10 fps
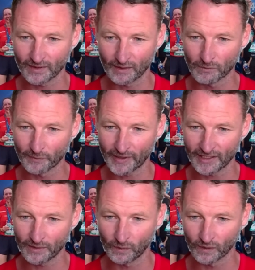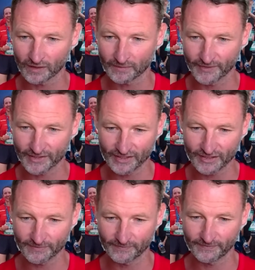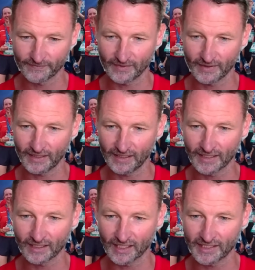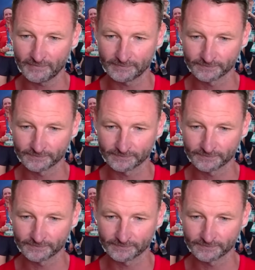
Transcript: Montpellier Walk, this is an incline.